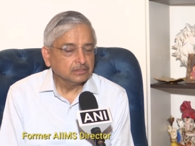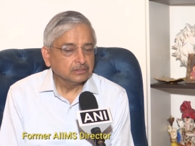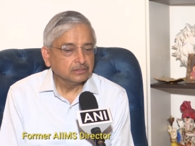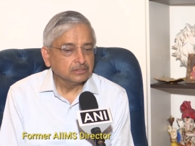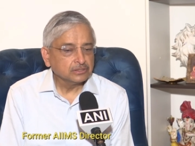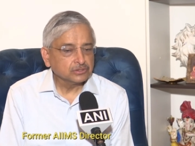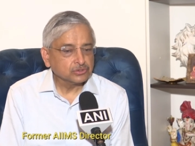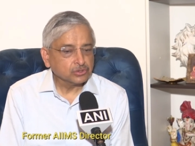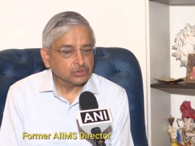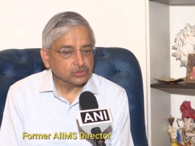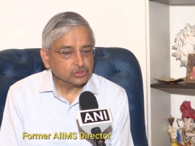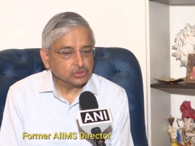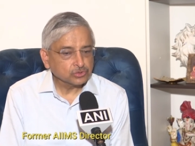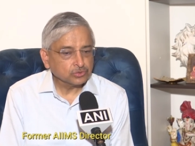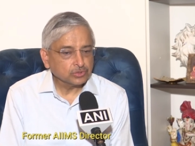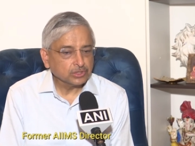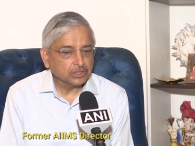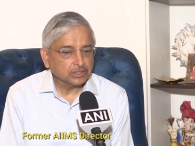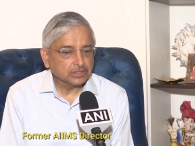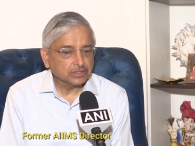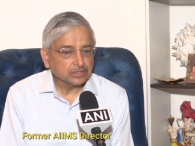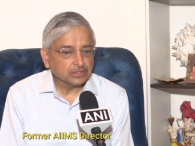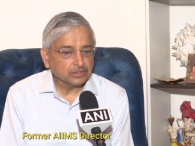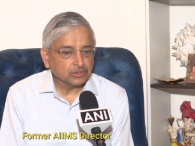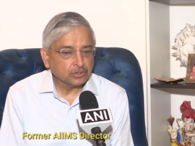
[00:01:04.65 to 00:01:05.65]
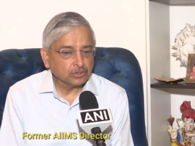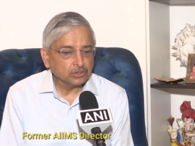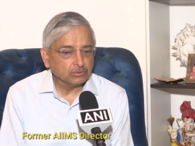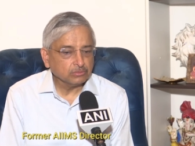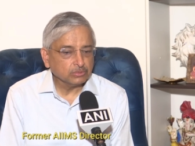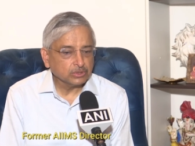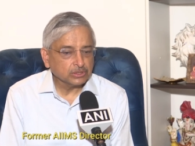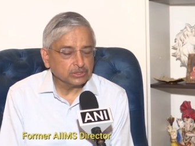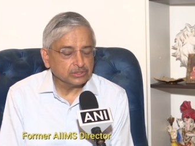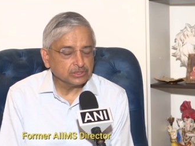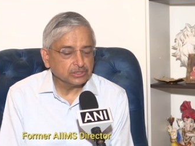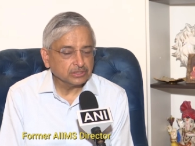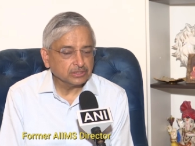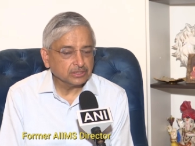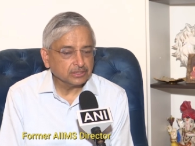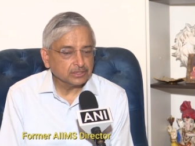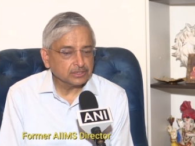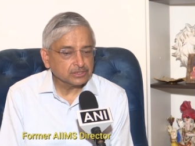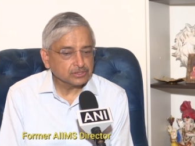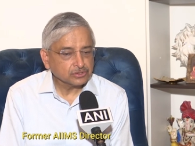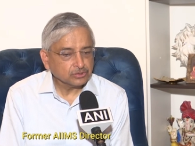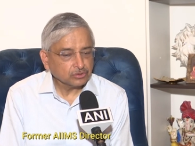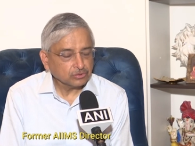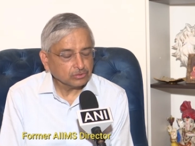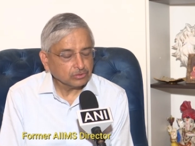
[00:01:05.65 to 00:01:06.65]
There is also data now emerging that
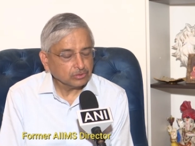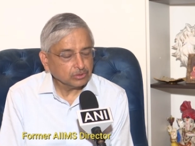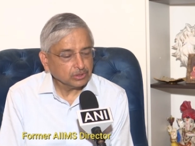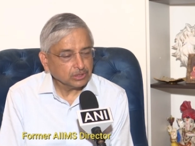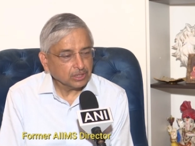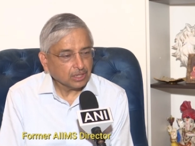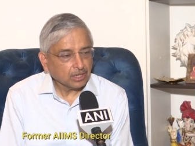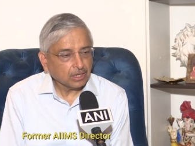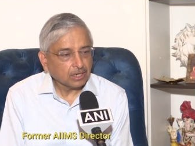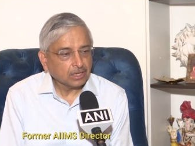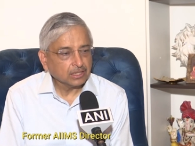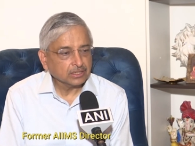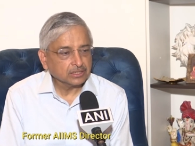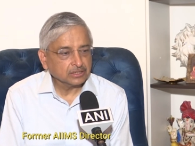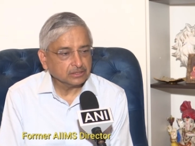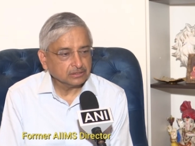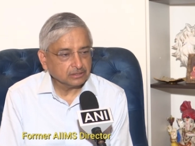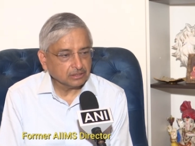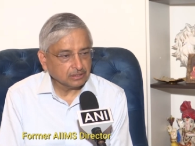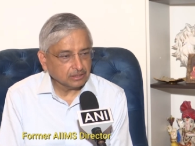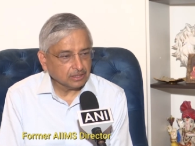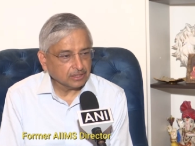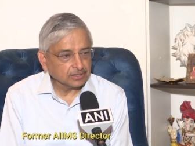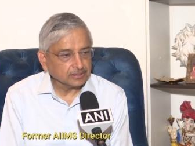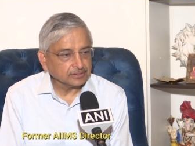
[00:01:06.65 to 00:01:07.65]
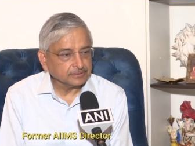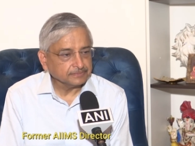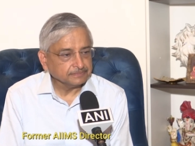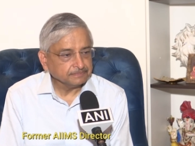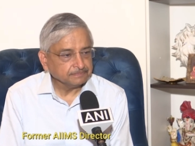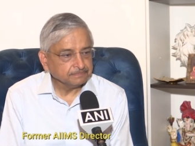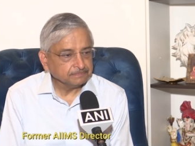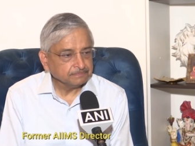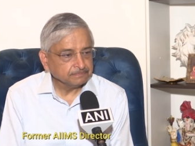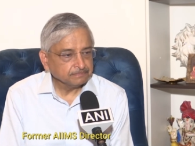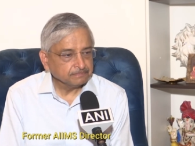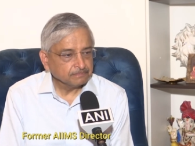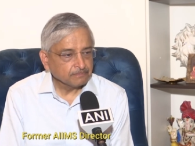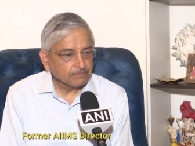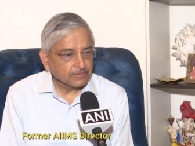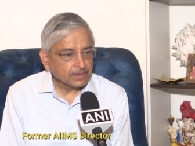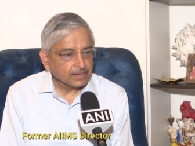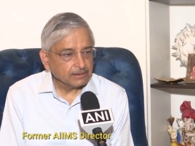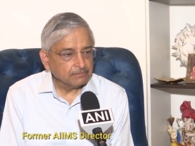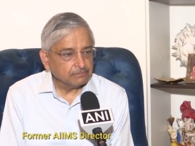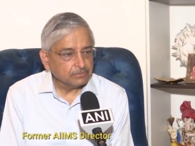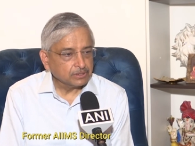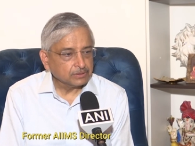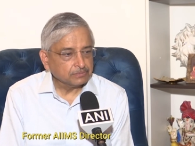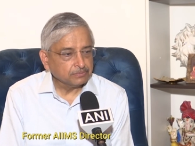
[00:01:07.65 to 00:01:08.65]
it's not only the heart and the lung,
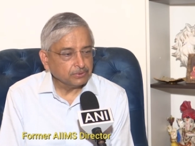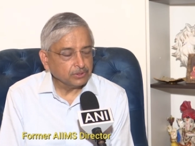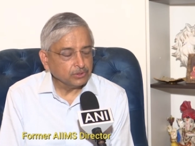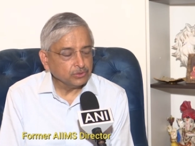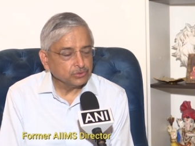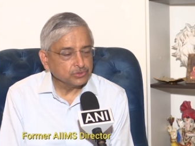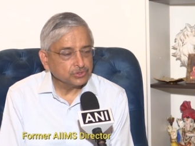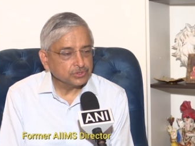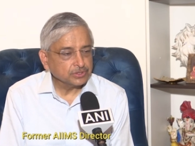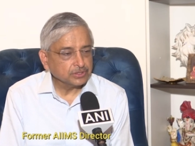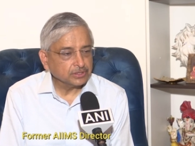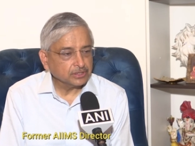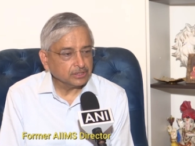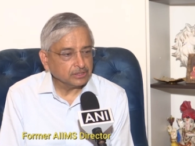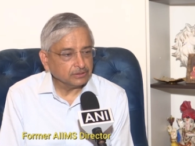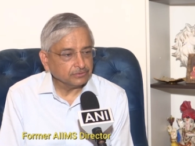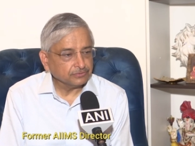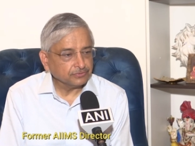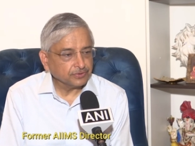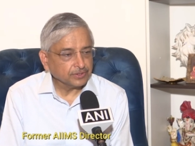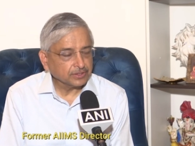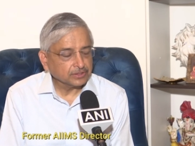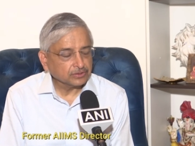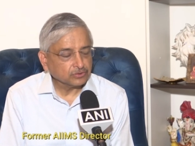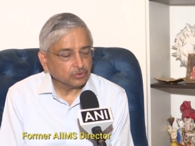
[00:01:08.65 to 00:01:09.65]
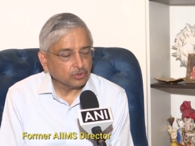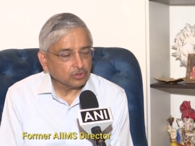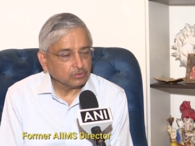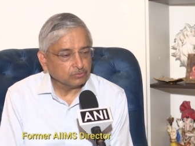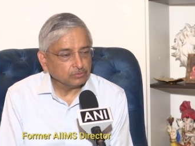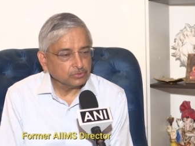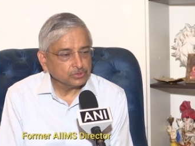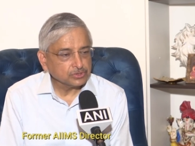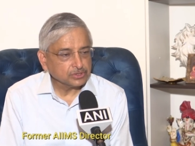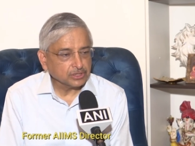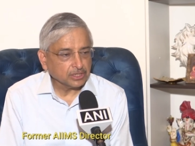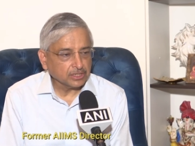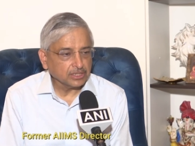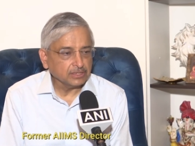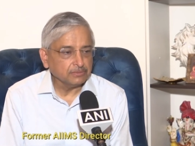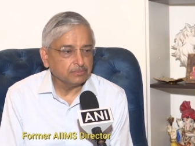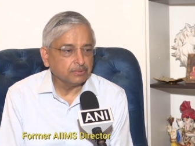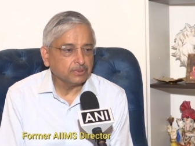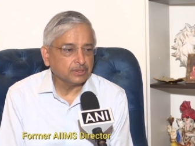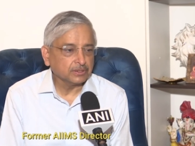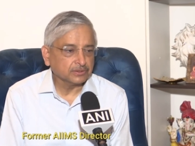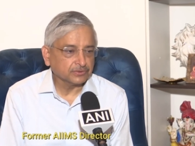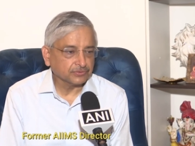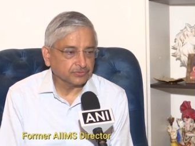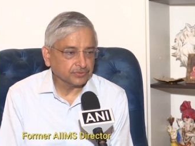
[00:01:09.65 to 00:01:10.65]
but pollution can affect almost any
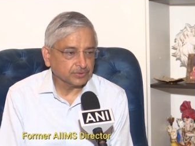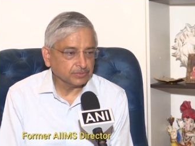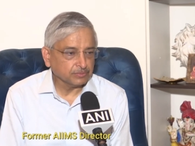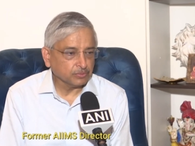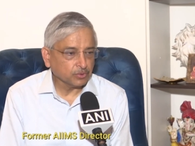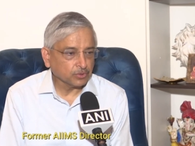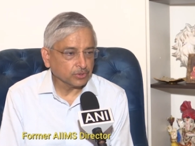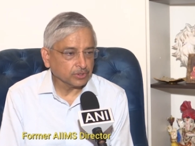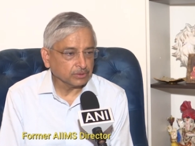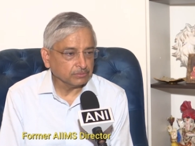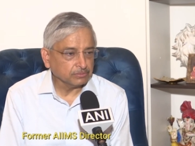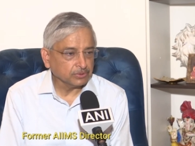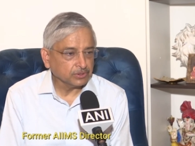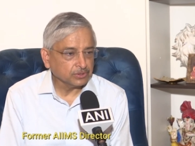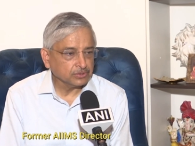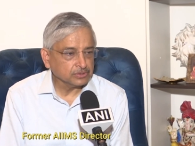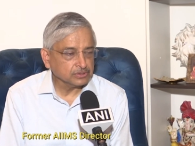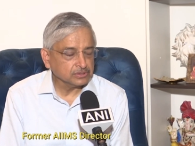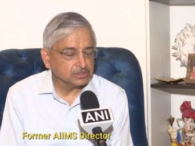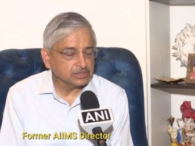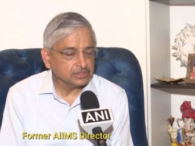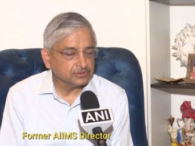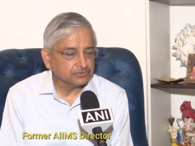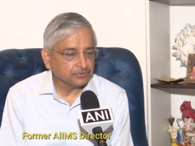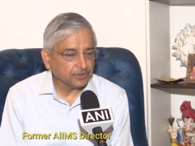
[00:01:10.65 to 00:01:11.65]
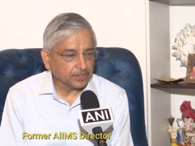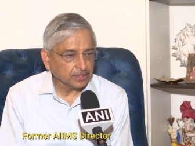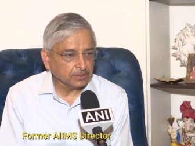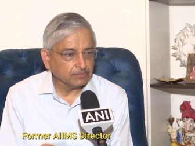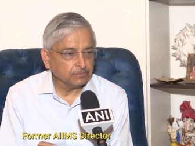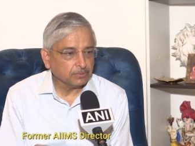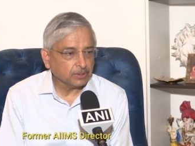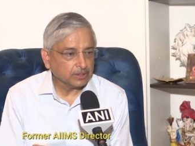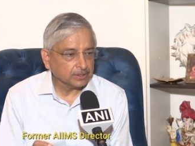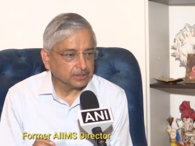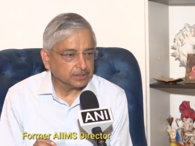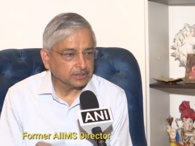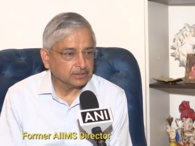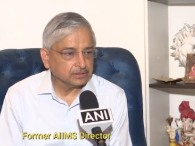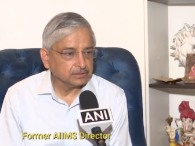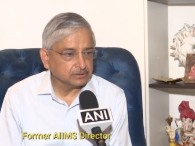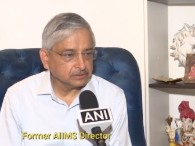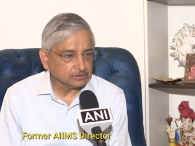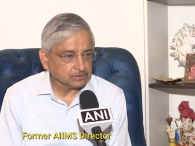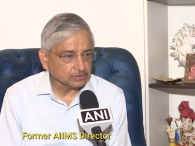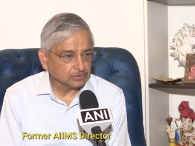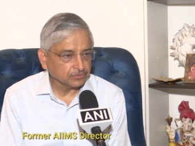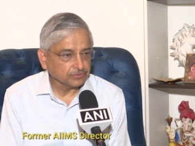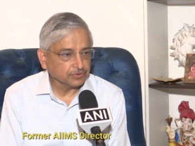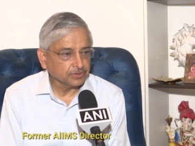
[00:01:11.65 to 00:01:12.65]
part of the body because these fine
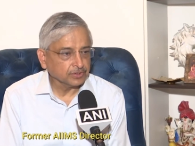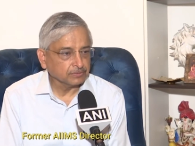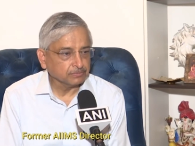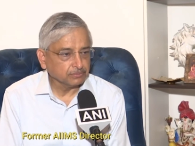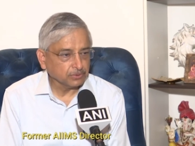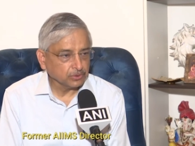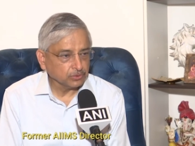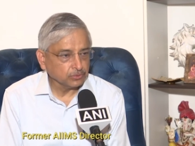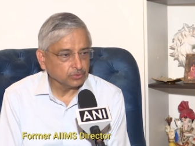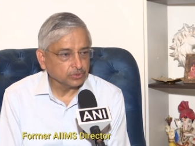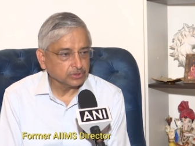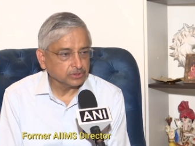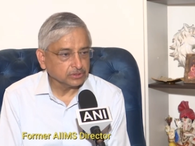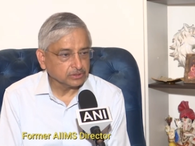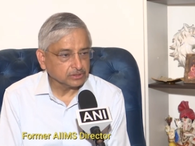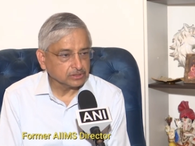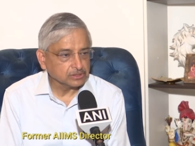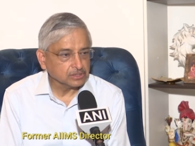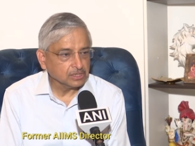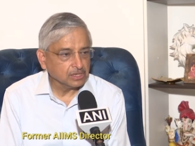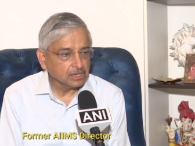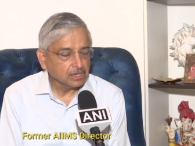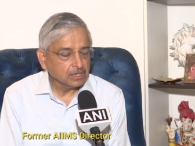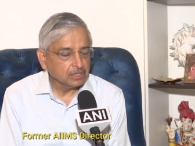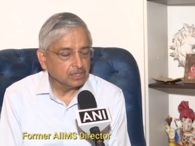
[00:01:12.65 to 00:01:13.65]
particles of air pollutants,